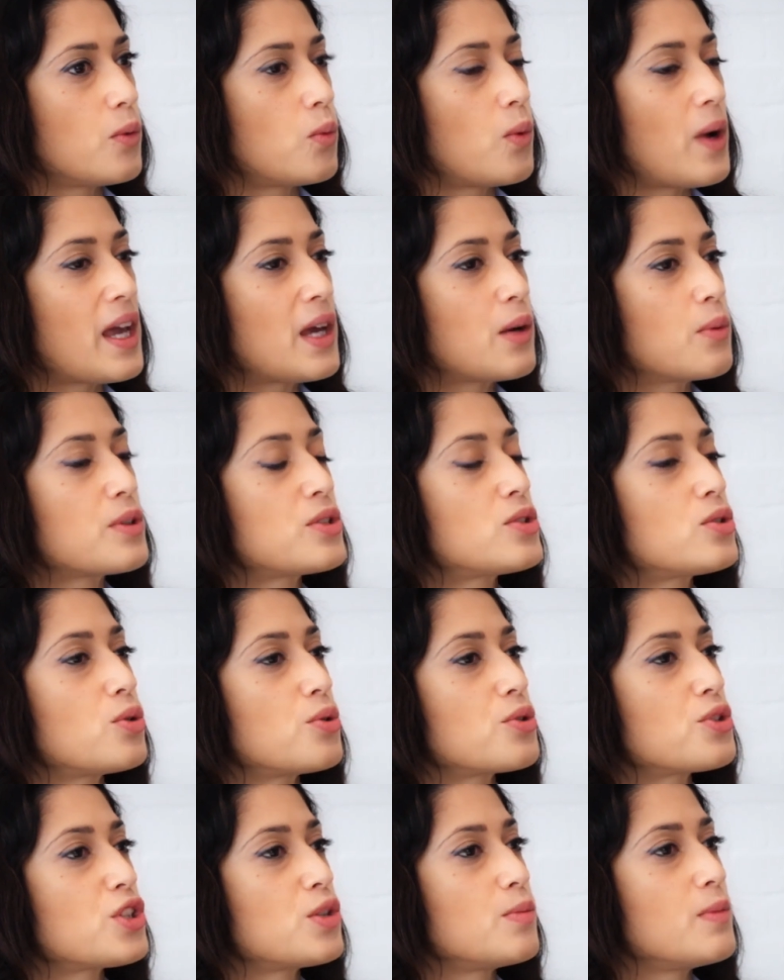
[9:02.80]
the way it was
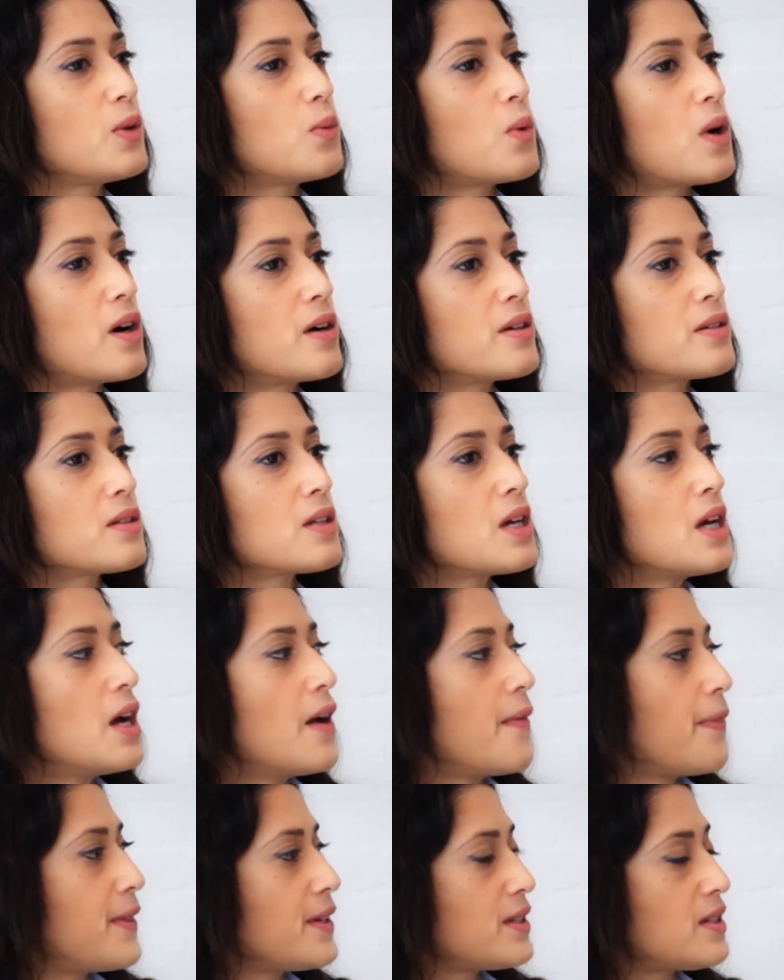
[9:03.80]
taught to me was,
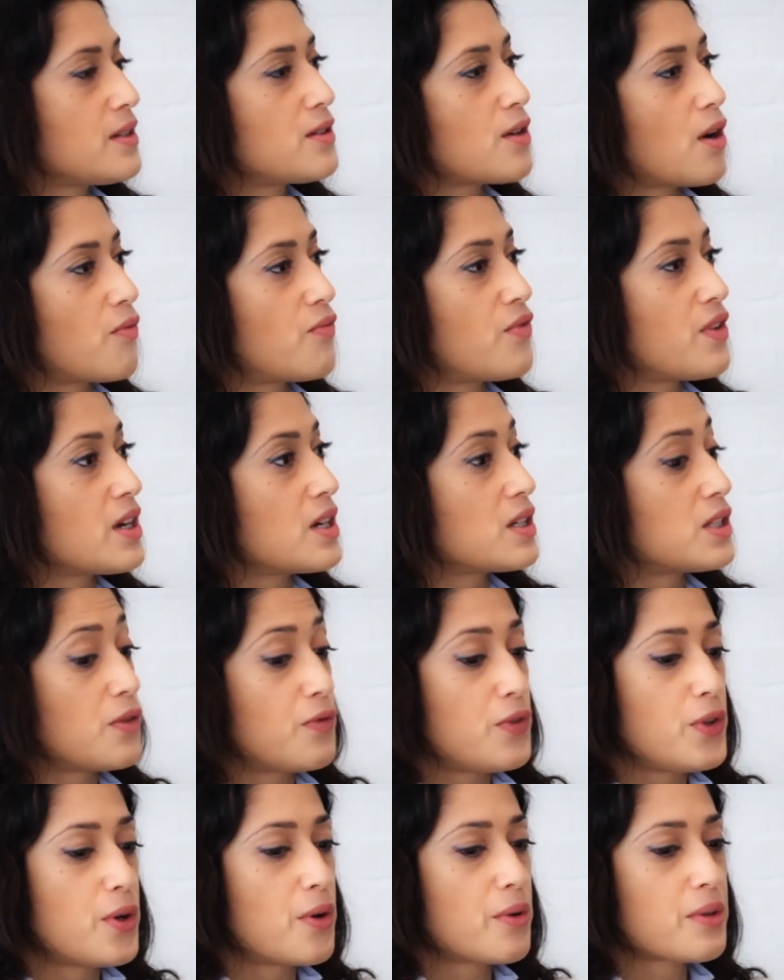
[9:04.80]
this is obvious.
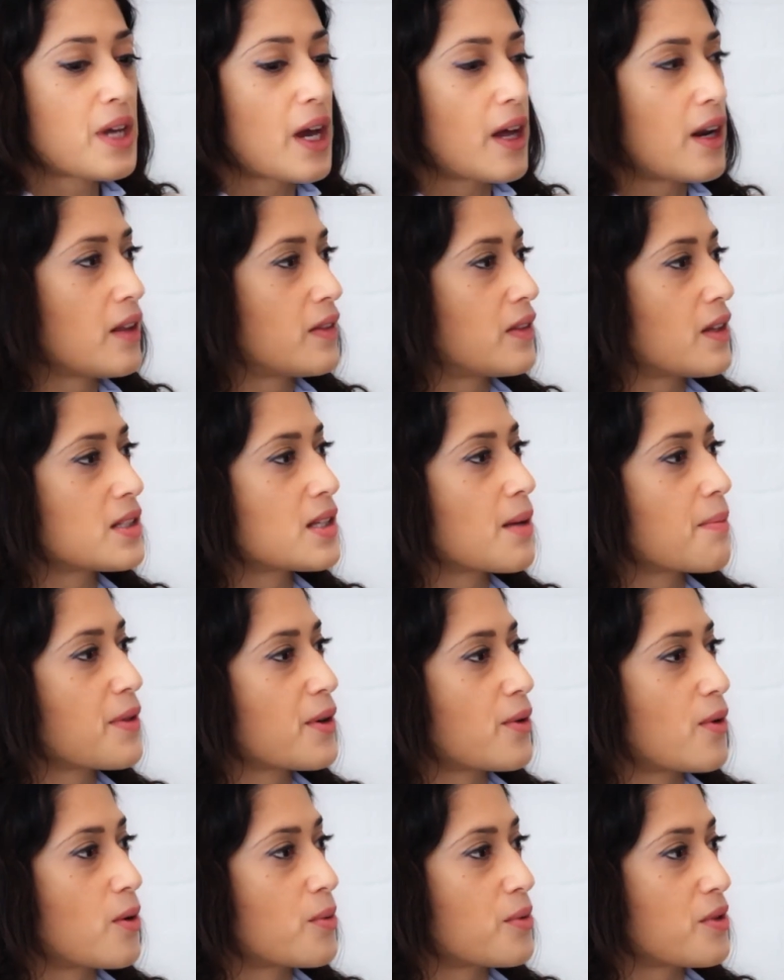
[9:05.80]
If you don't get it, there's
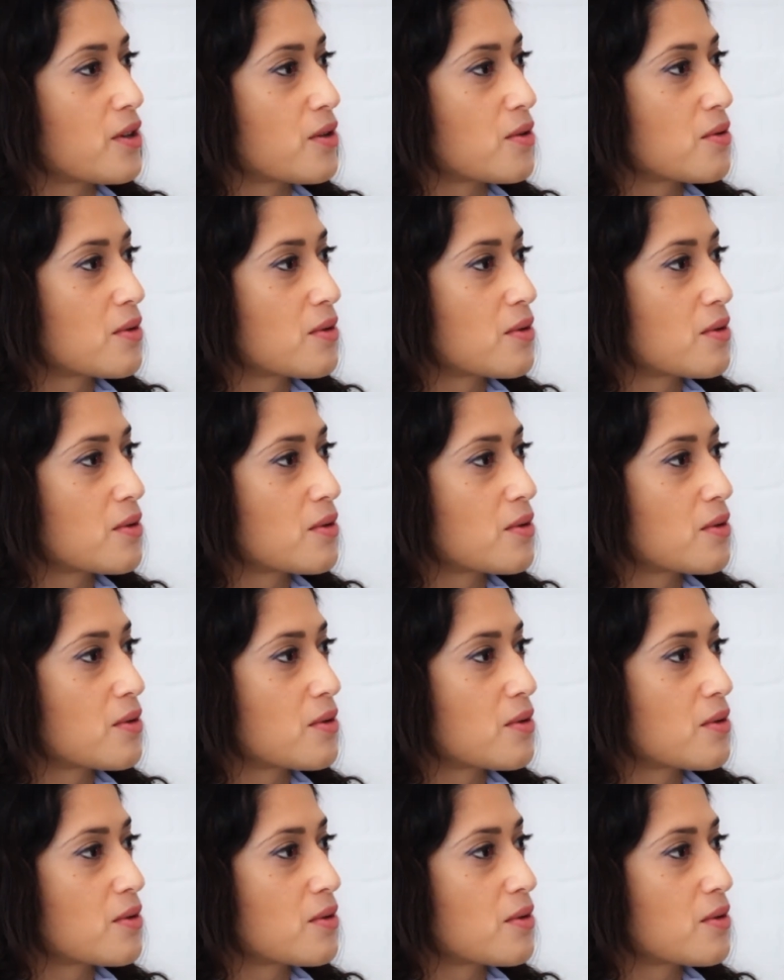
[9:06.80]
something wrong with you.